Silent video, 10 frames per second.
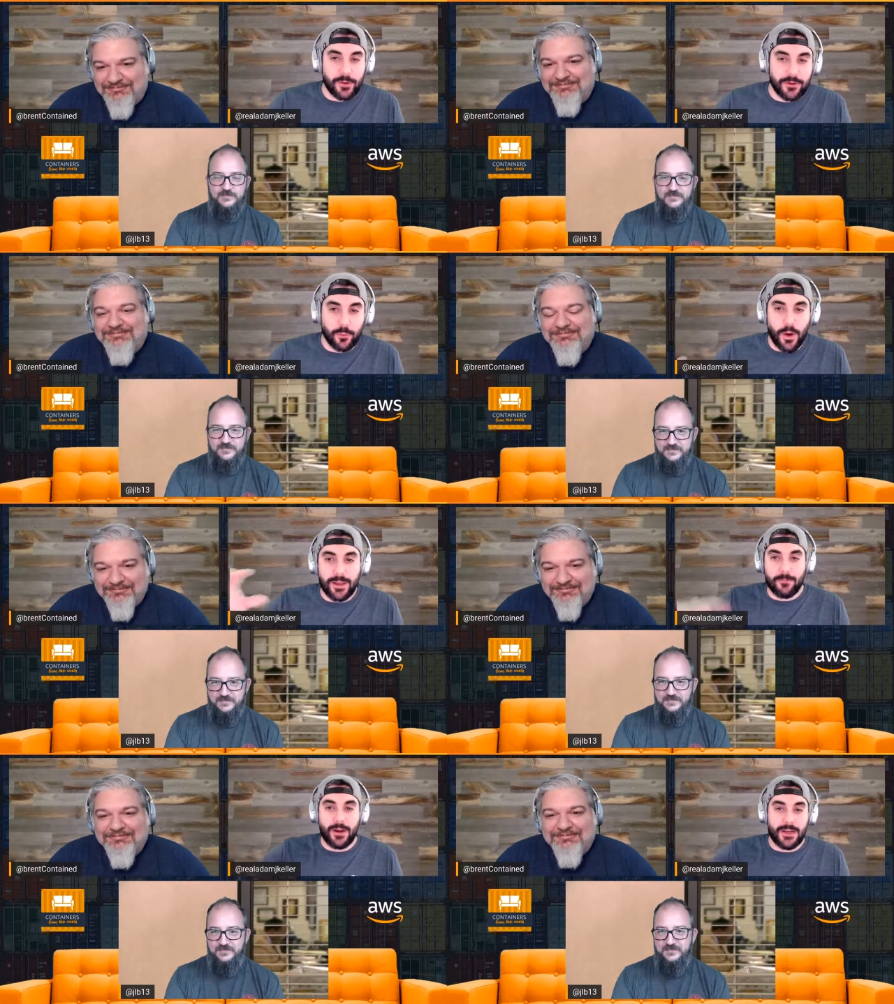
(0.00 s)
Speaker 1: when
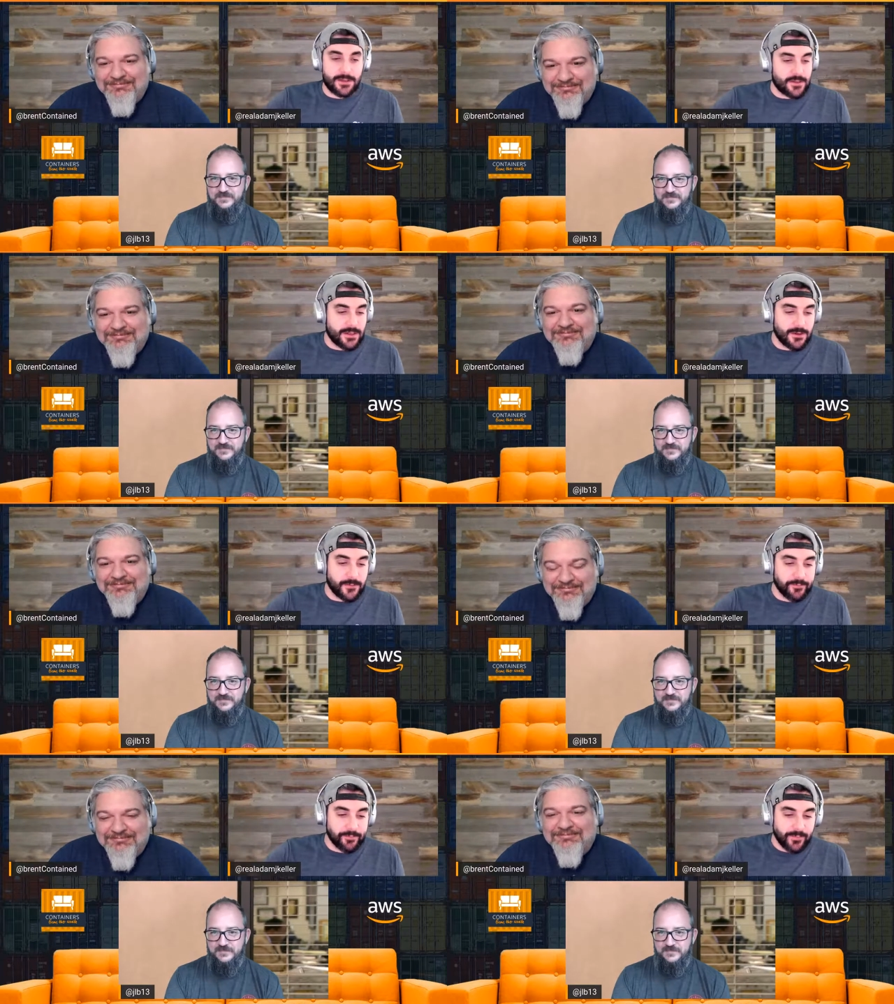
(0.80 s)
Dwight went
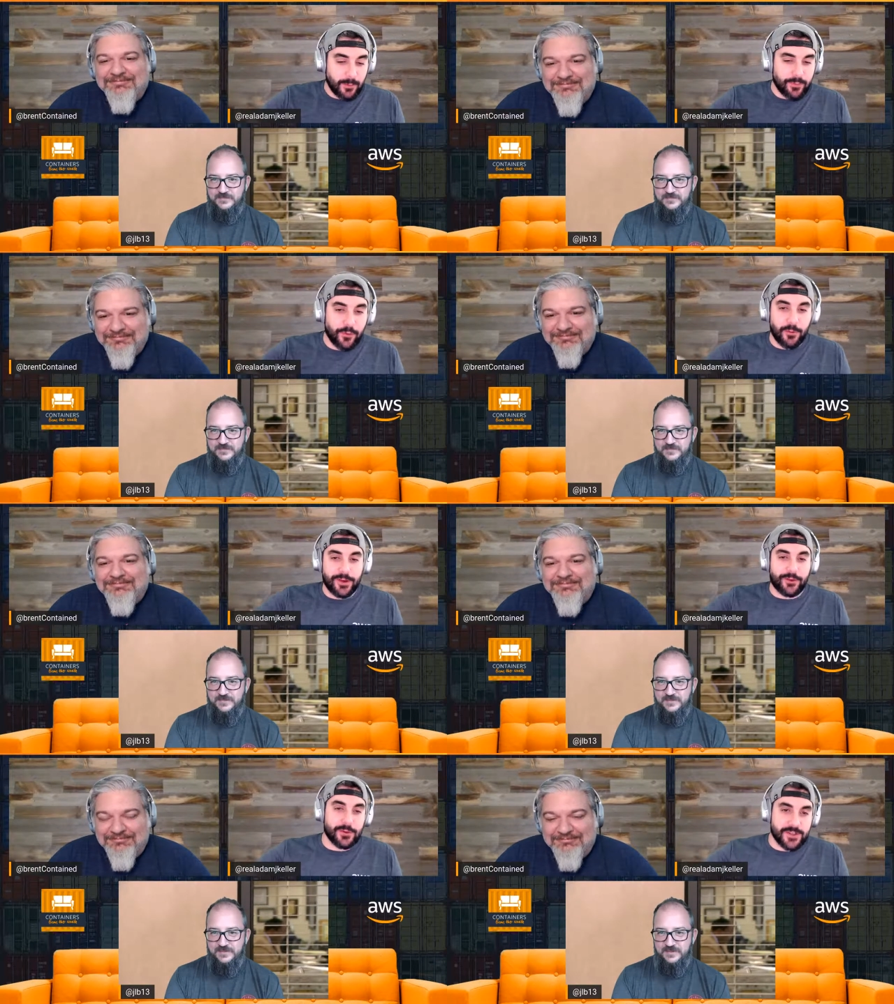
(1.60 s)
into before he
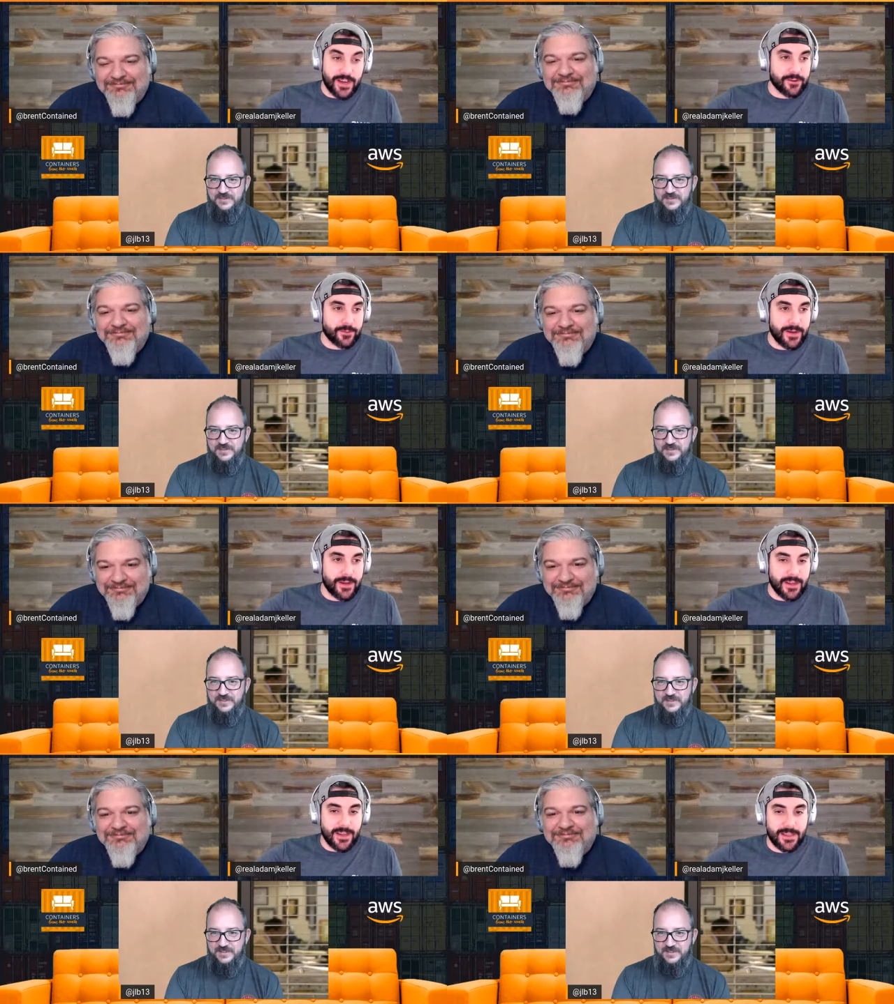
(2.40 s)
went into a sales
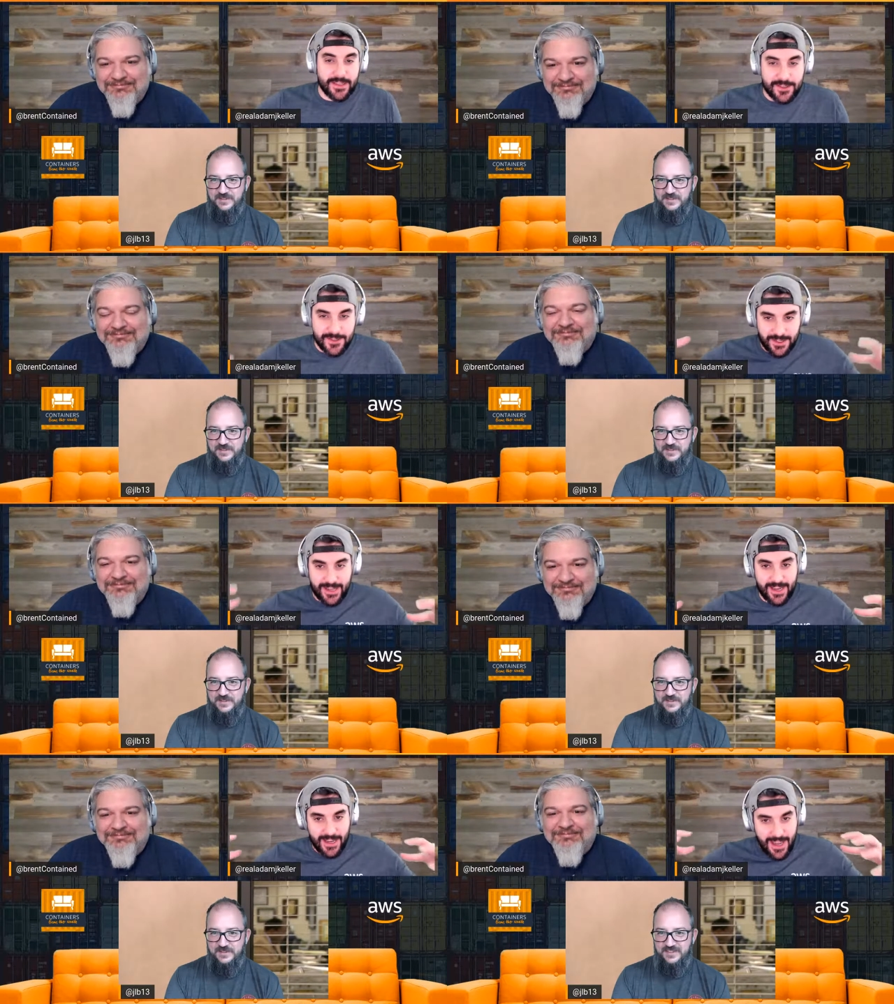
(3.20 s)
meeting, he listened to
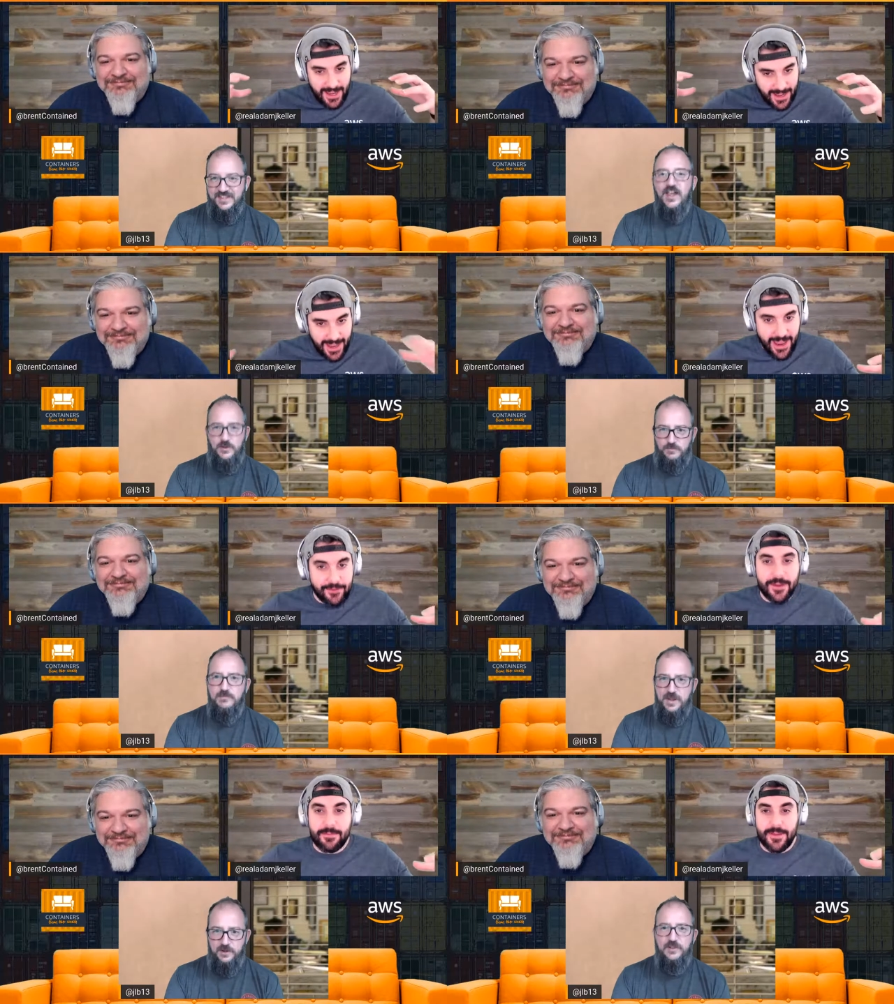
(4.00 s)
like
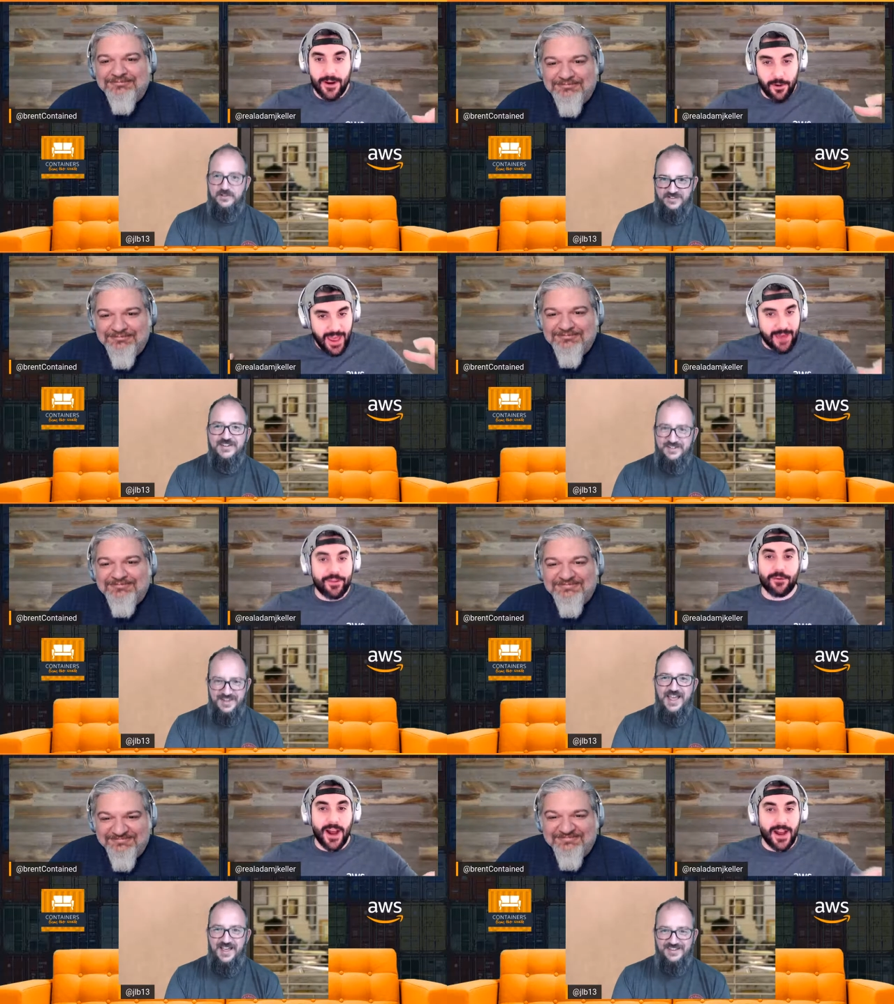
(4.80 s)
heavy, metal. you know, heavy
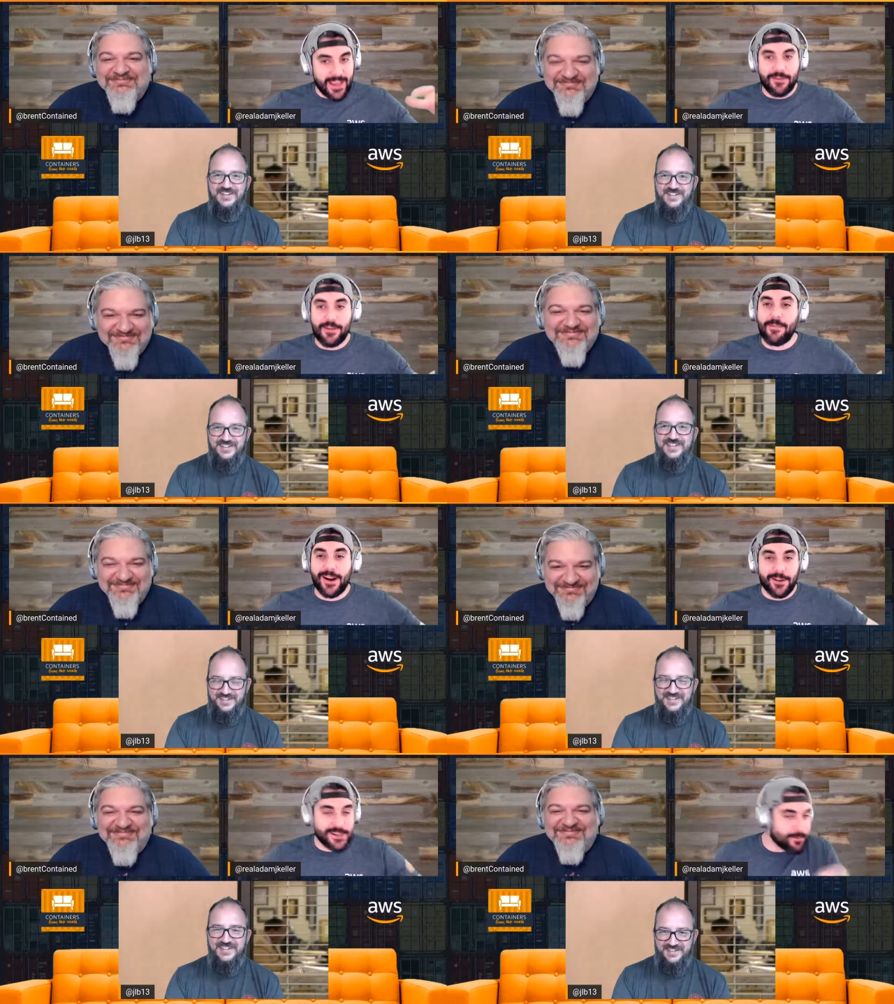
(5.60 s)
yeah. rock, heavy
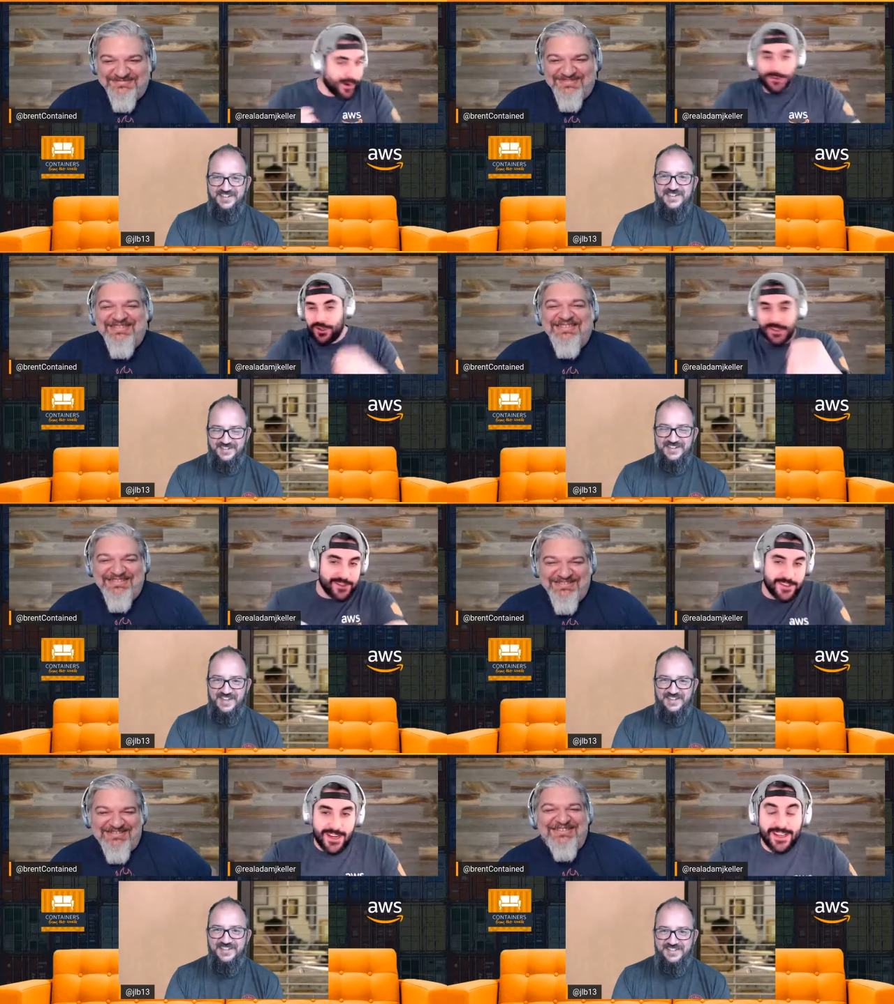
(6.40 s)
metal, and he's punching the
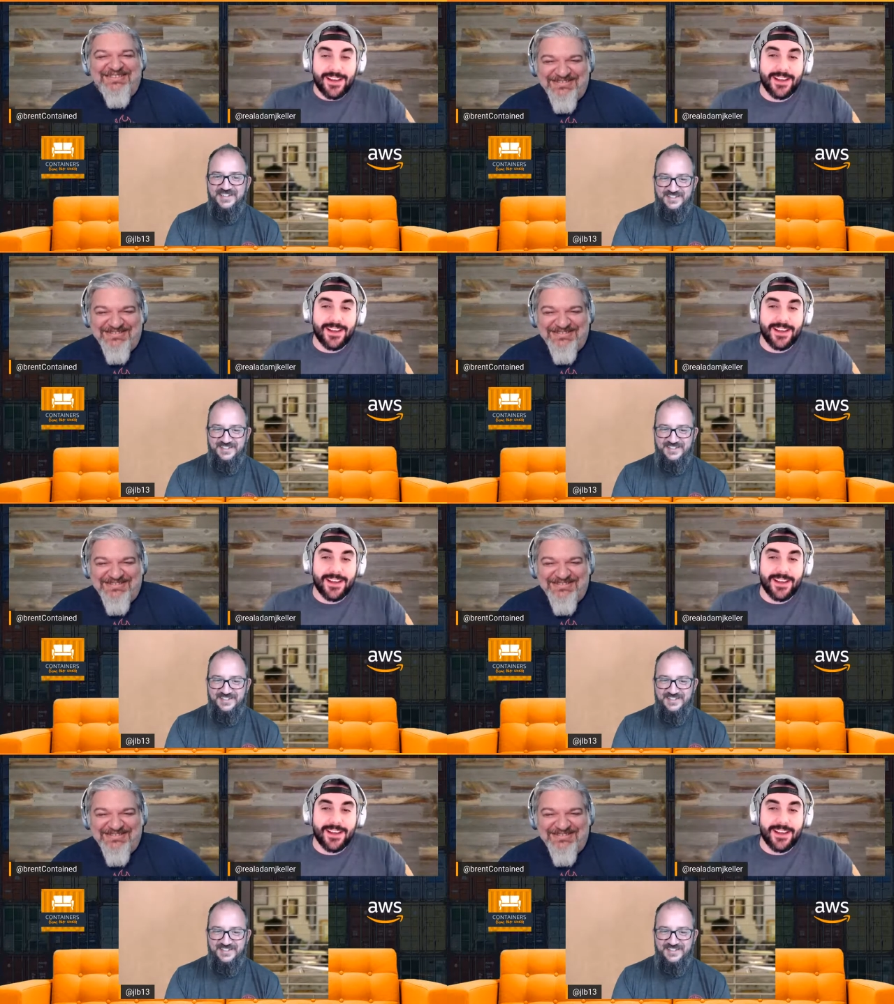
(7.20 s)
seat.